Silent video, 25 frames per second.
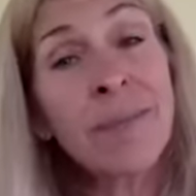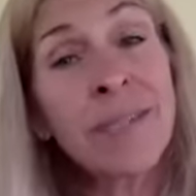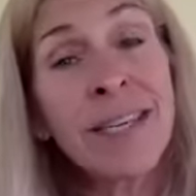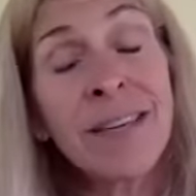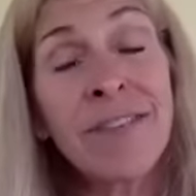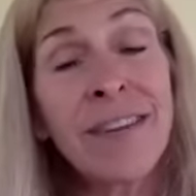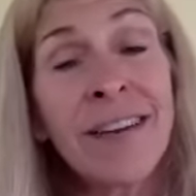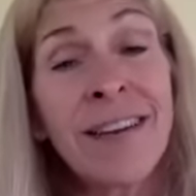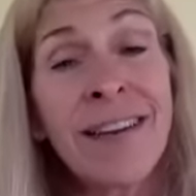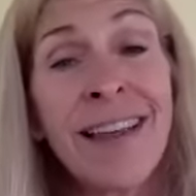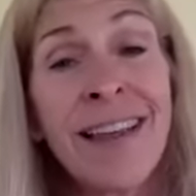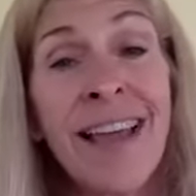
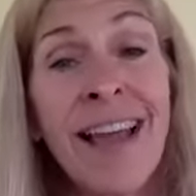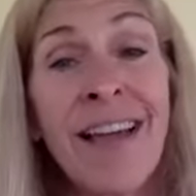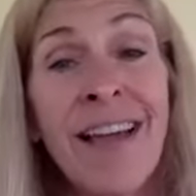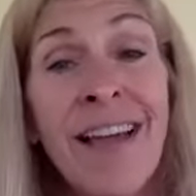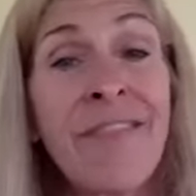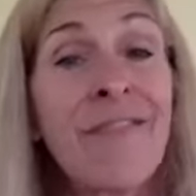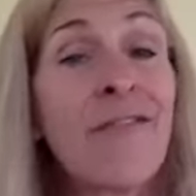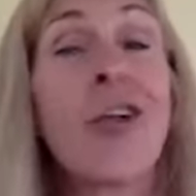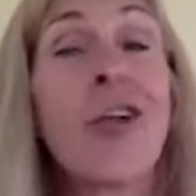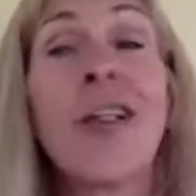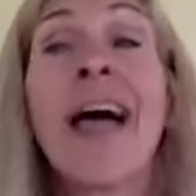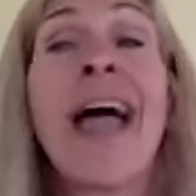Sometimes
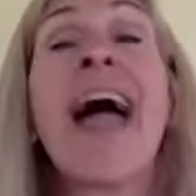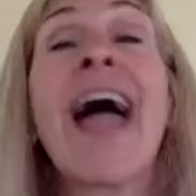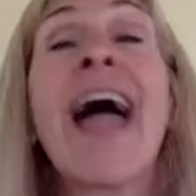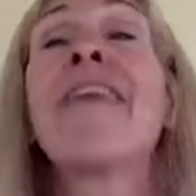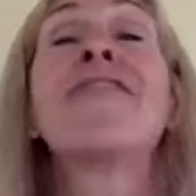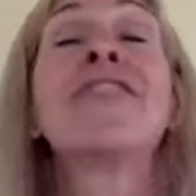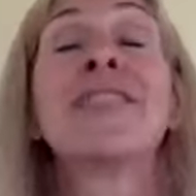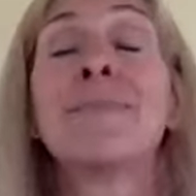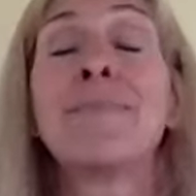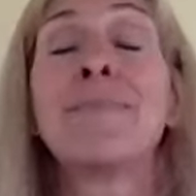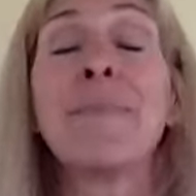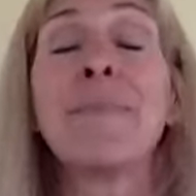even if
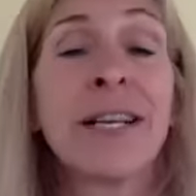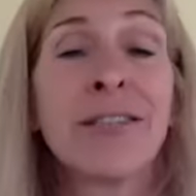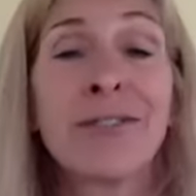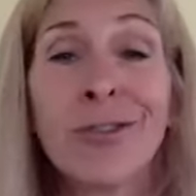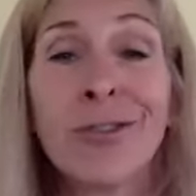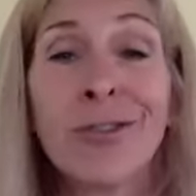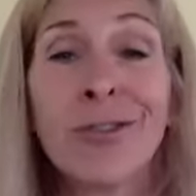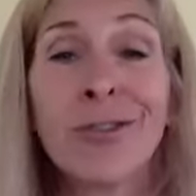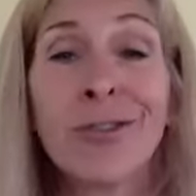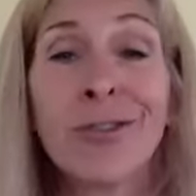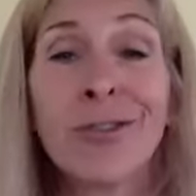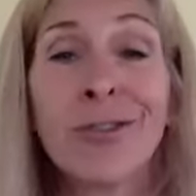all I have
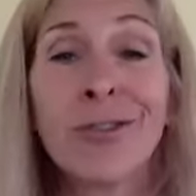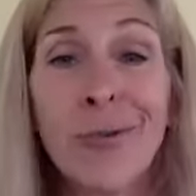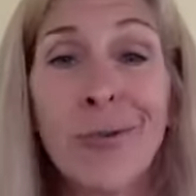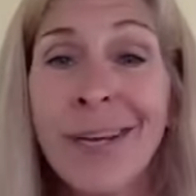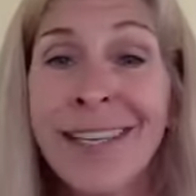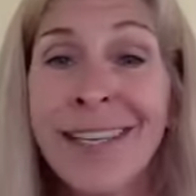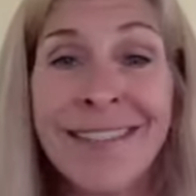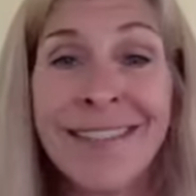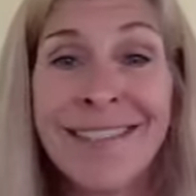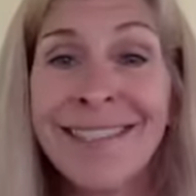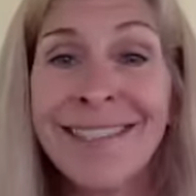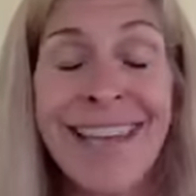is mixed
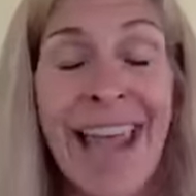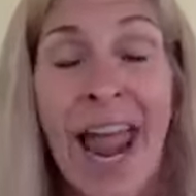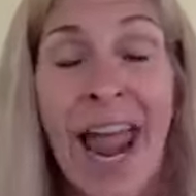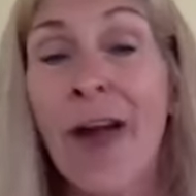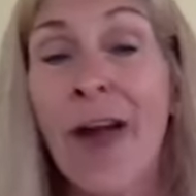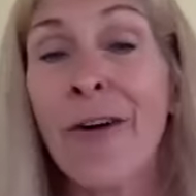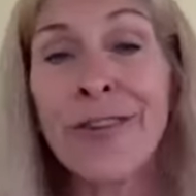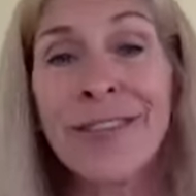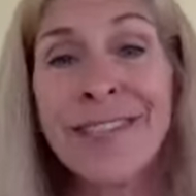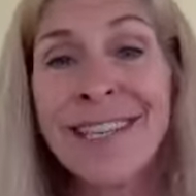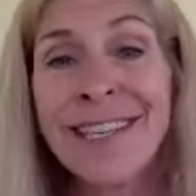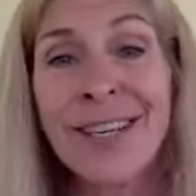greens,
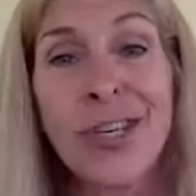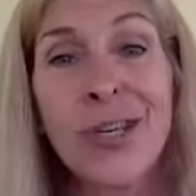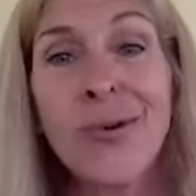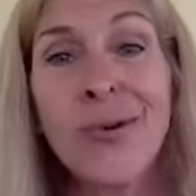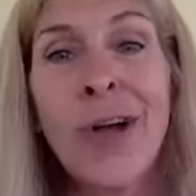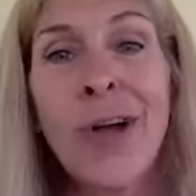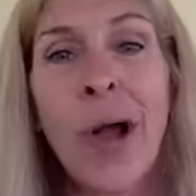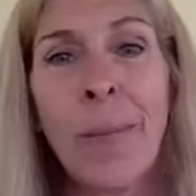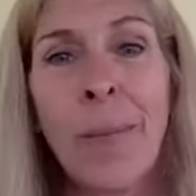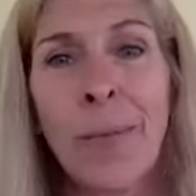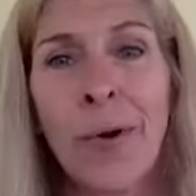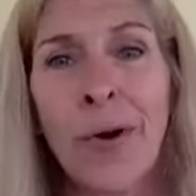carrots,
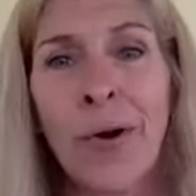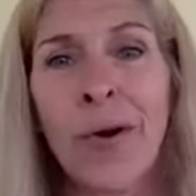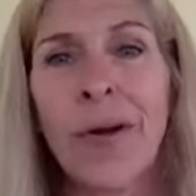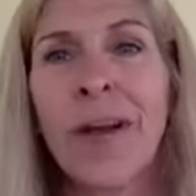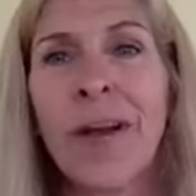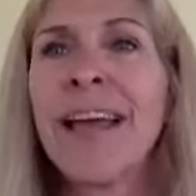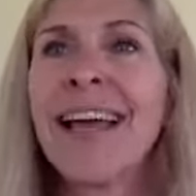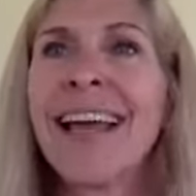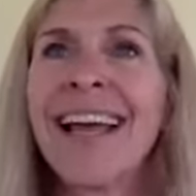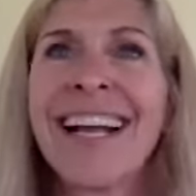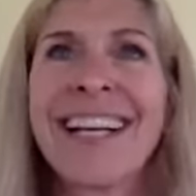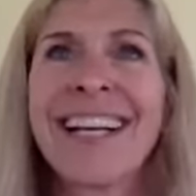and
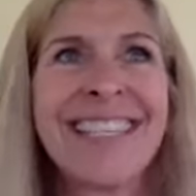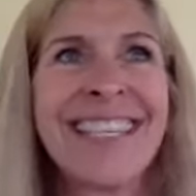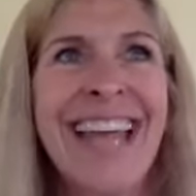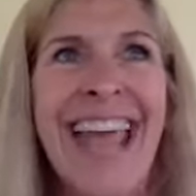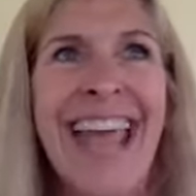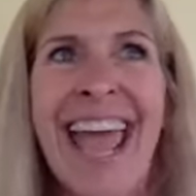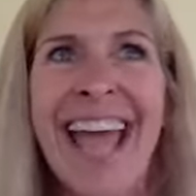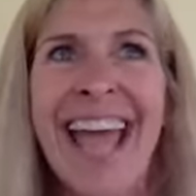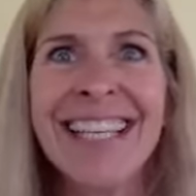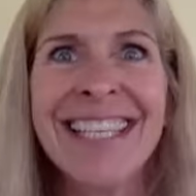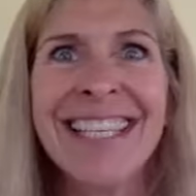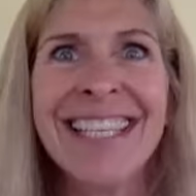cucumber,
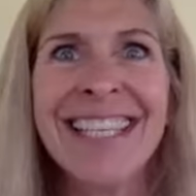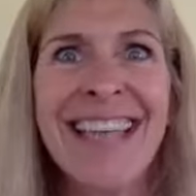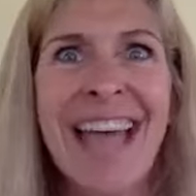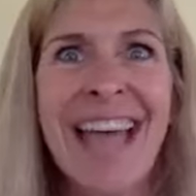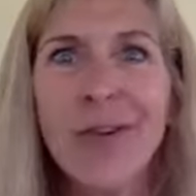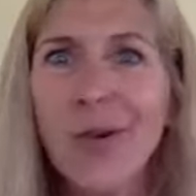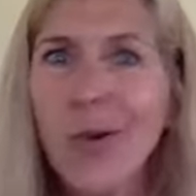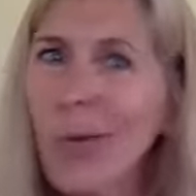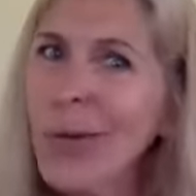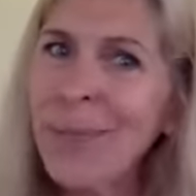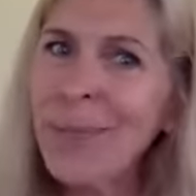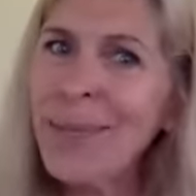because it
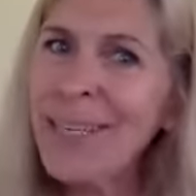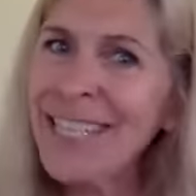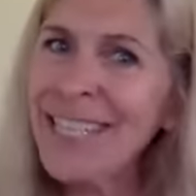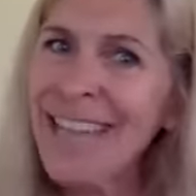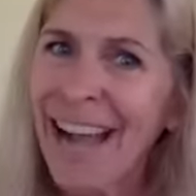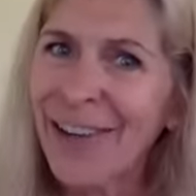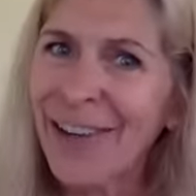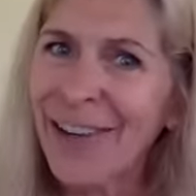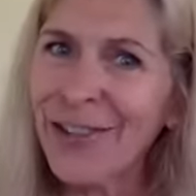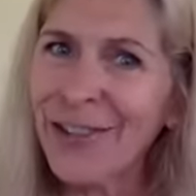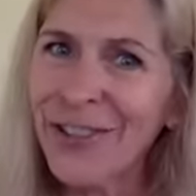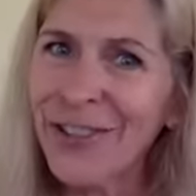adds that
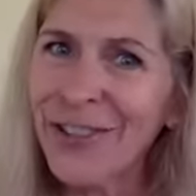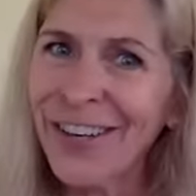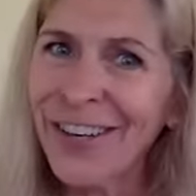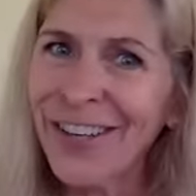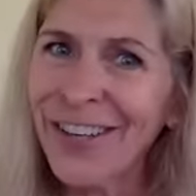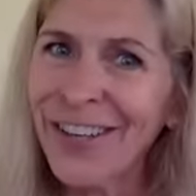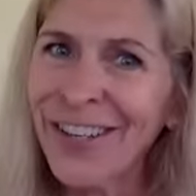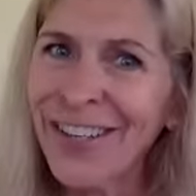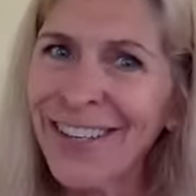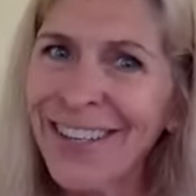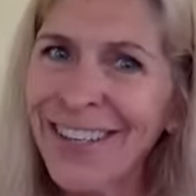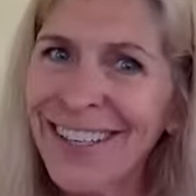creamy
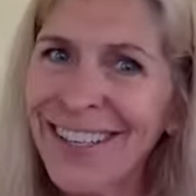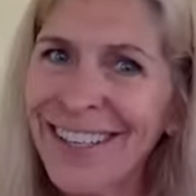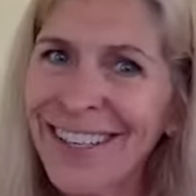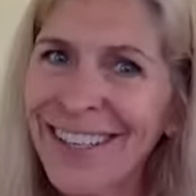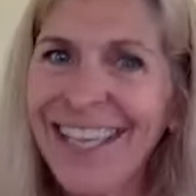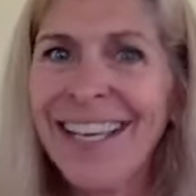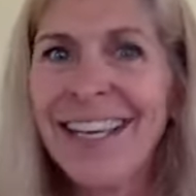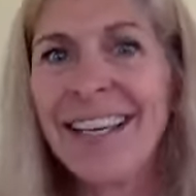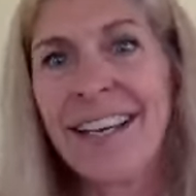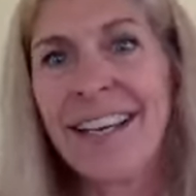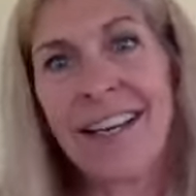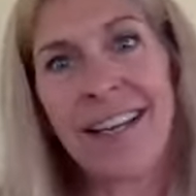
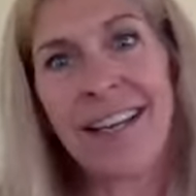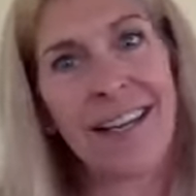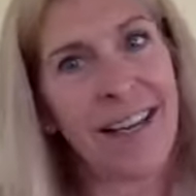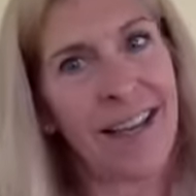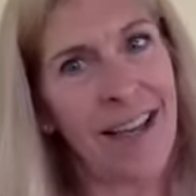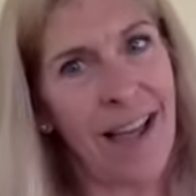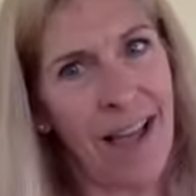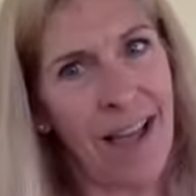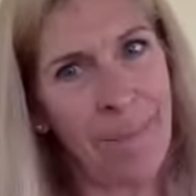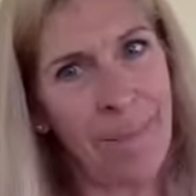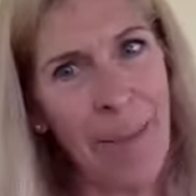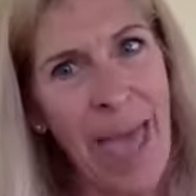texture,
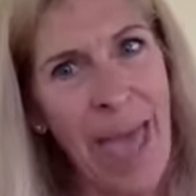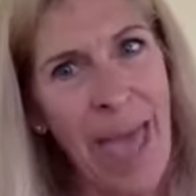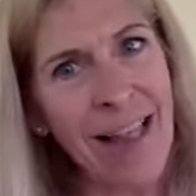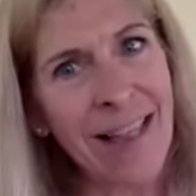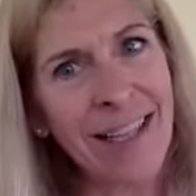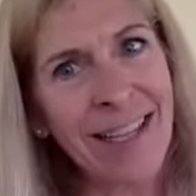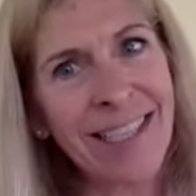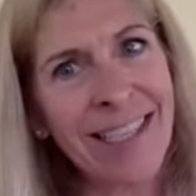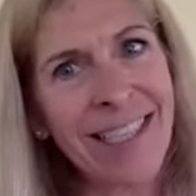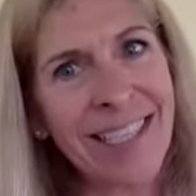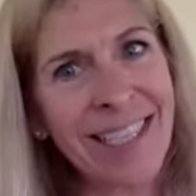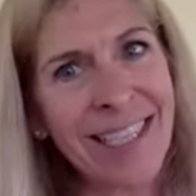a
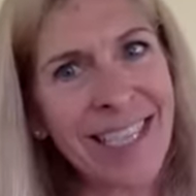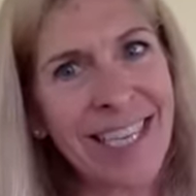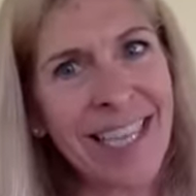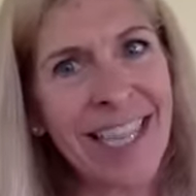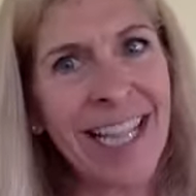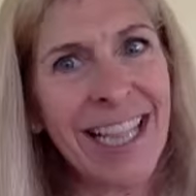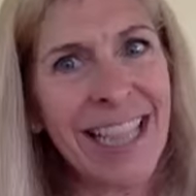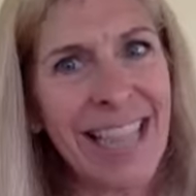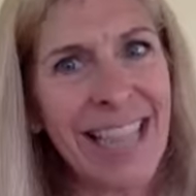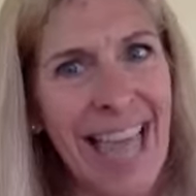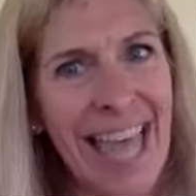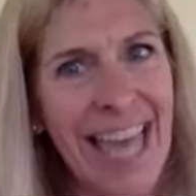balance
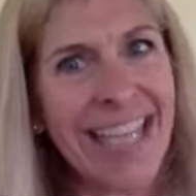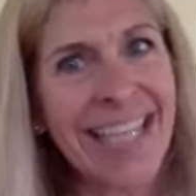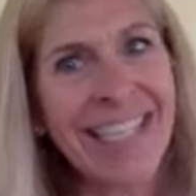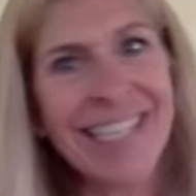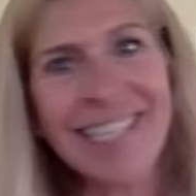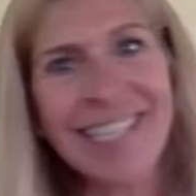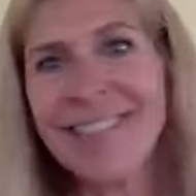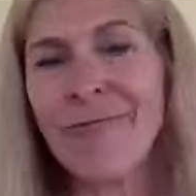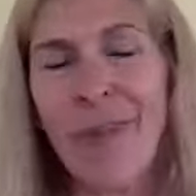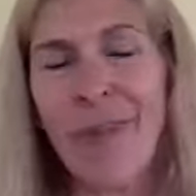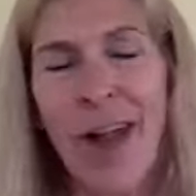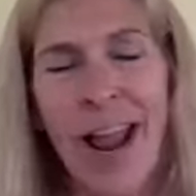to the
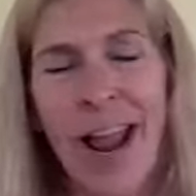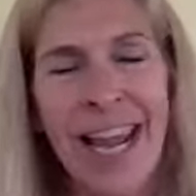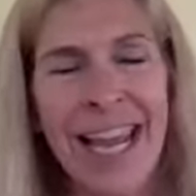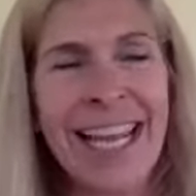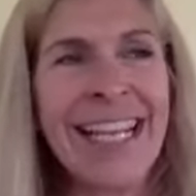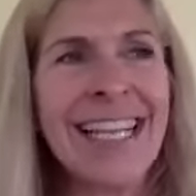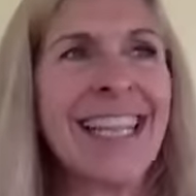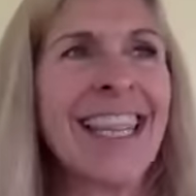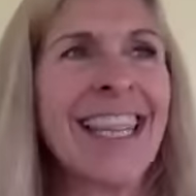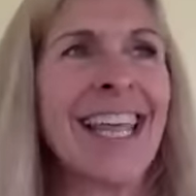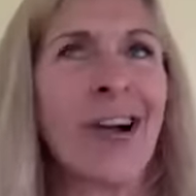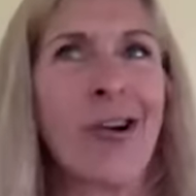lettuce,
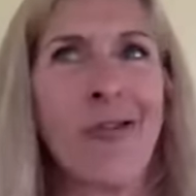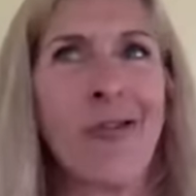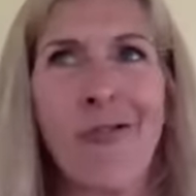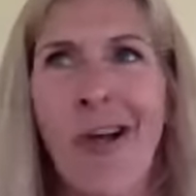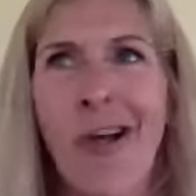right?